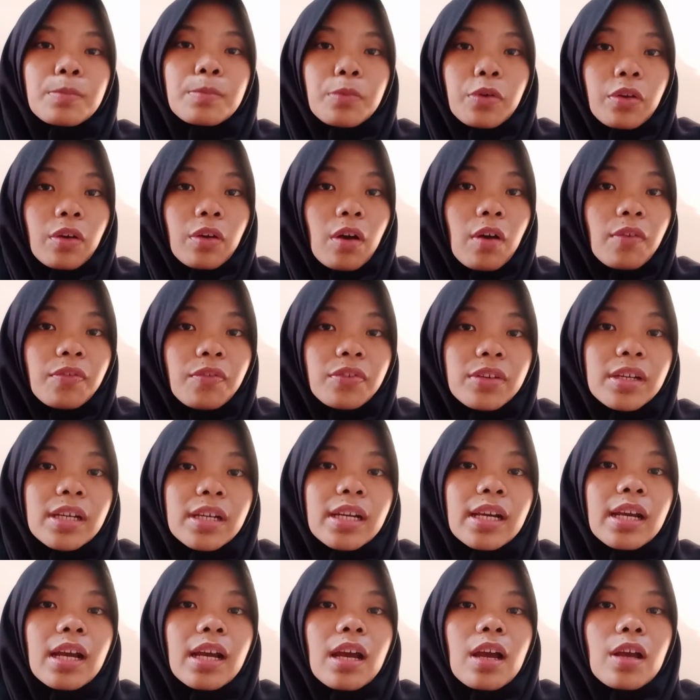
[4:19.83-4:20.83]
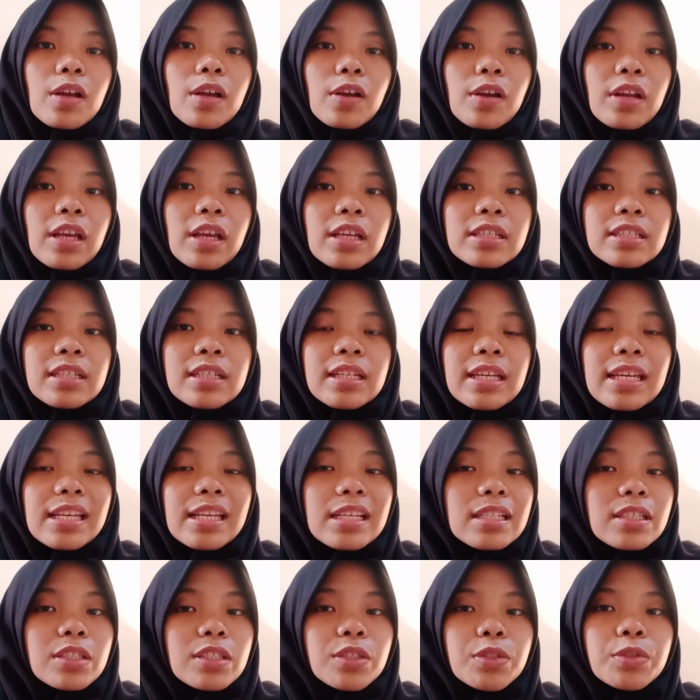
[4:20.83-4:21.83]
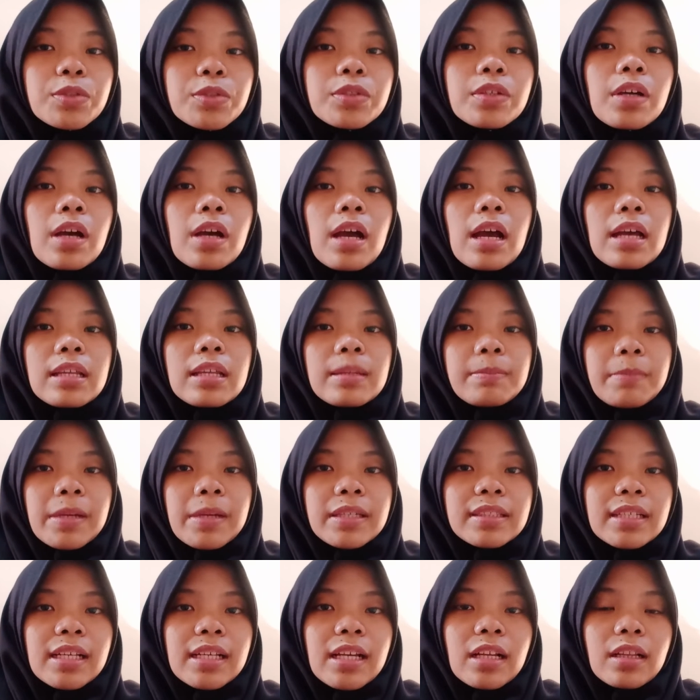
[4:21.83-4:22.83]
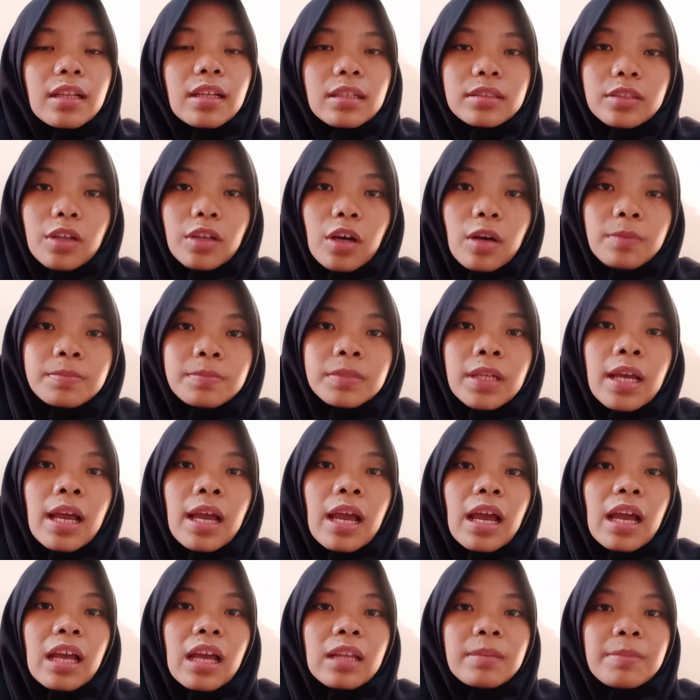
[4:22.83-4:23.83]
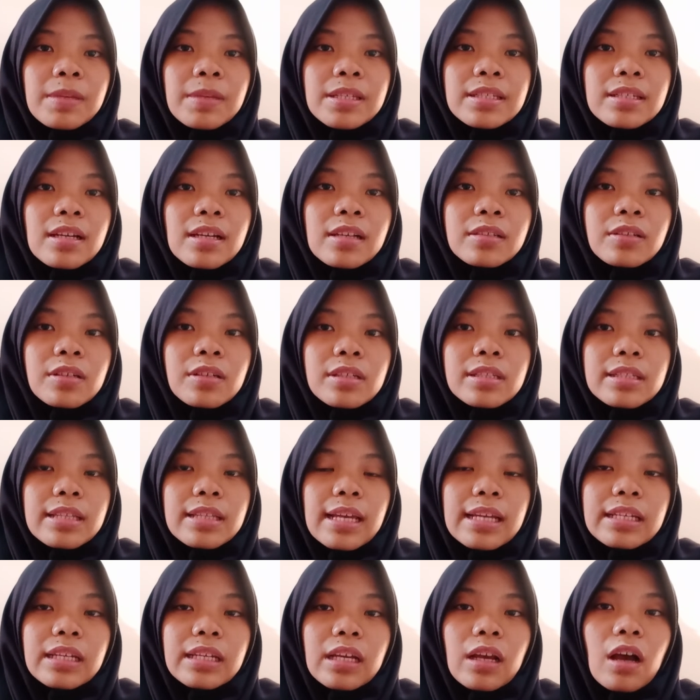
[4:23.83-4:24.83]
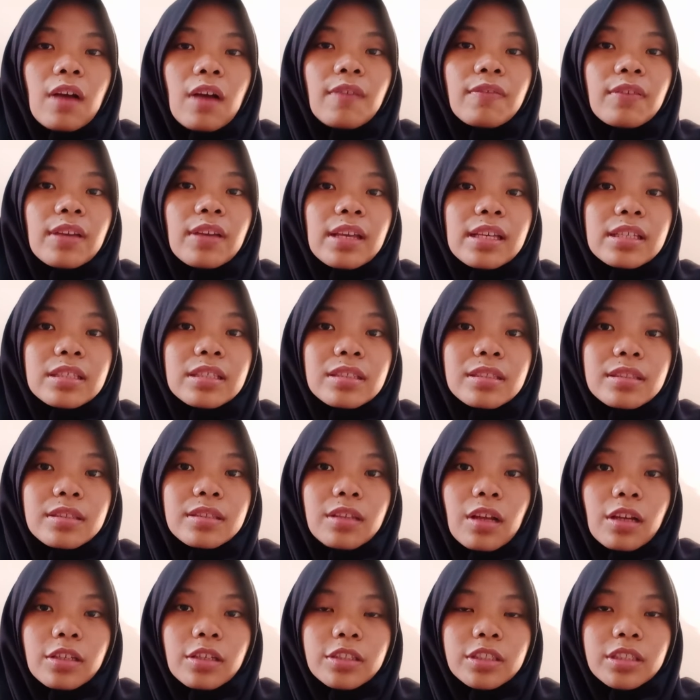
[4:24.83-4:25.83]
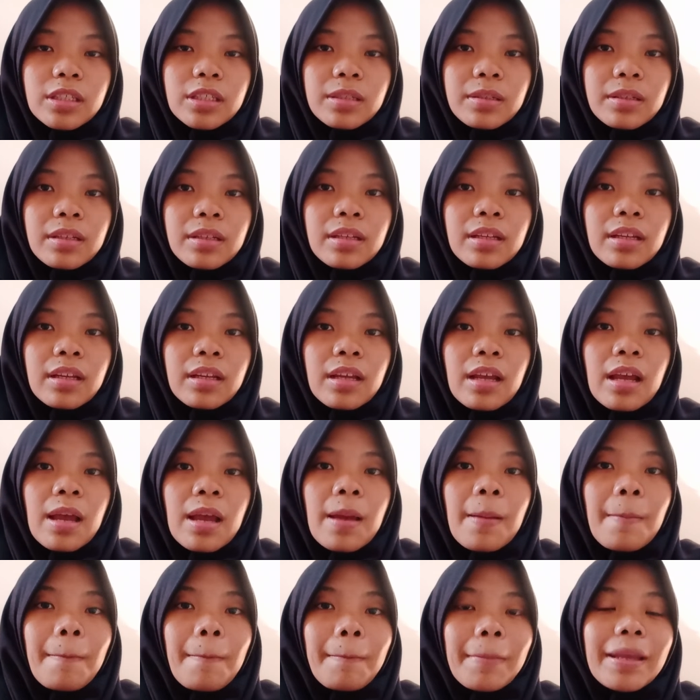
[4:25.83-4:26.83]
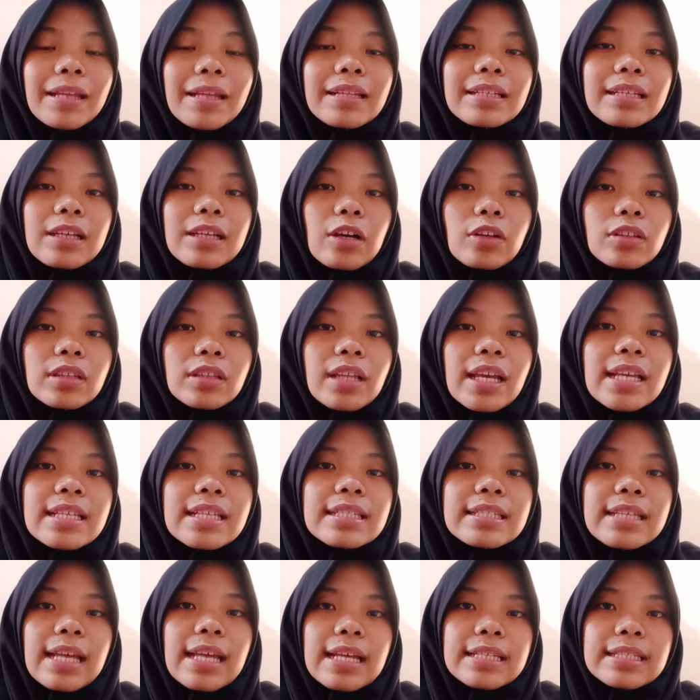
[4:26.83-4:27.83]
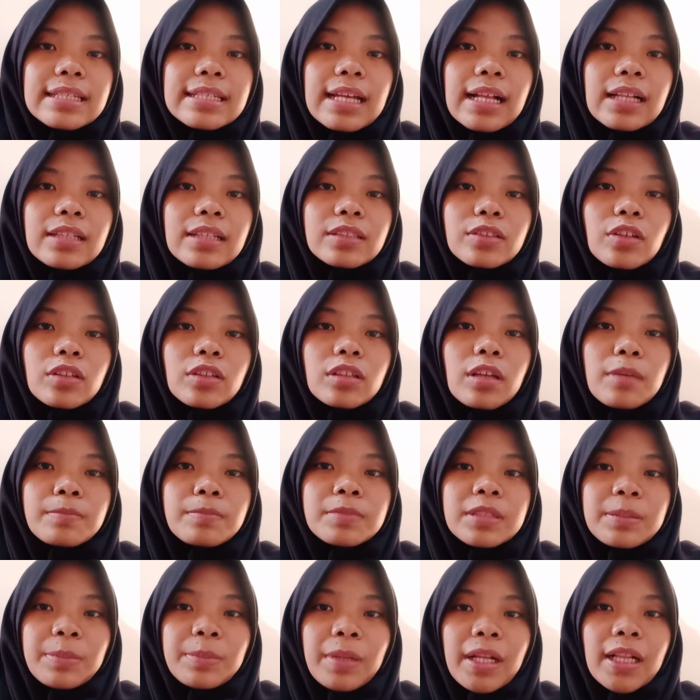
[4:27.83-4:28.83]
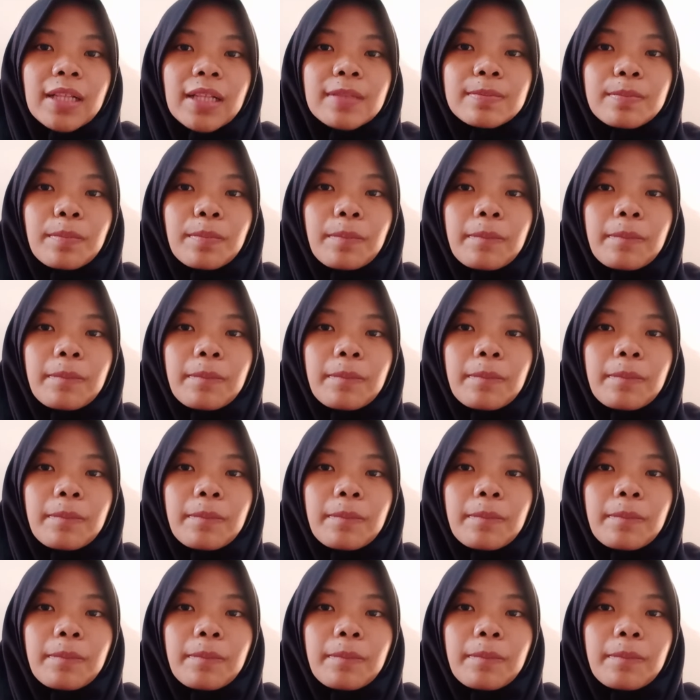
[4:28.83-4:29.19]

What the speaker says: Moreover, connection issue, the material adopt, and misunderstanding of instruction made the online CSL not optimal.